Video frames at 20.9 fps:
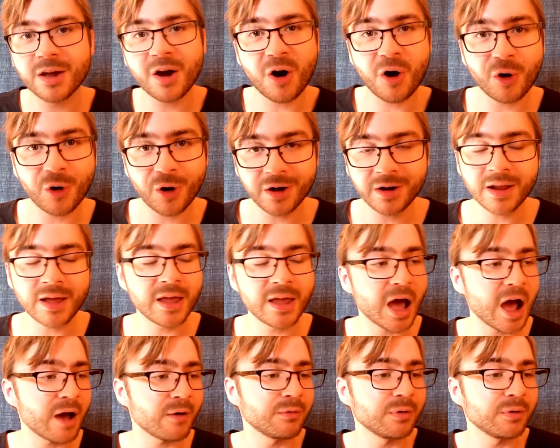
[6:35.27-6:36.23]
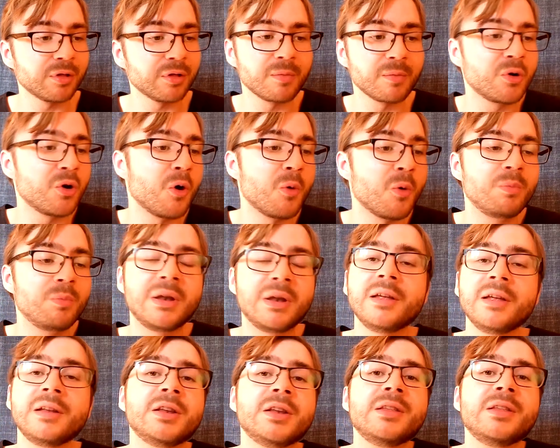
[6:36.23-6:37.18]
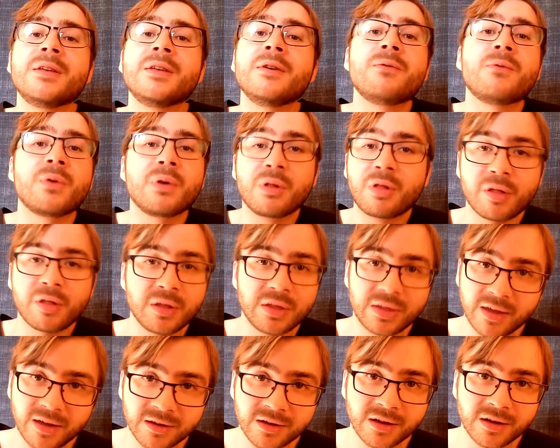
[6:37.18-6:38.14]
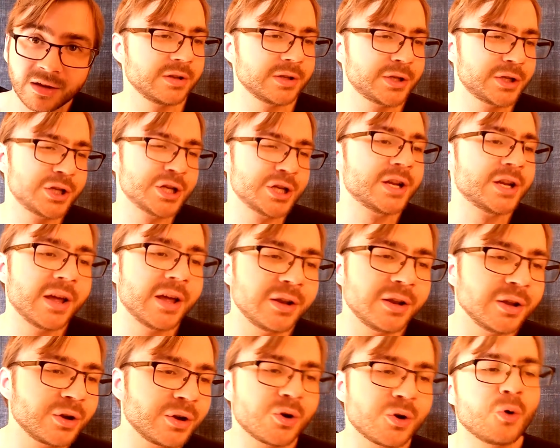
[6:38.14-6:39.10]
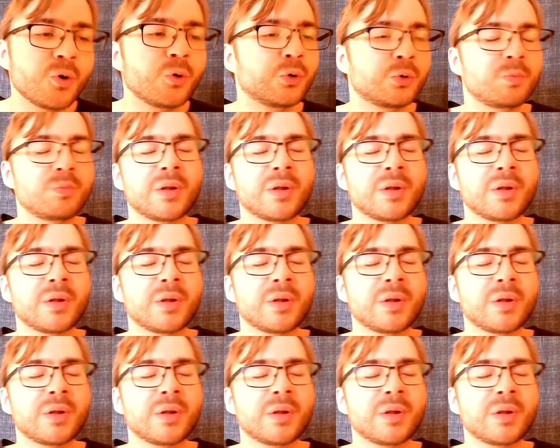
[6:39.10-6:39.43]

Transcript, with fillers: RNA, having some completely different synthetic genetic code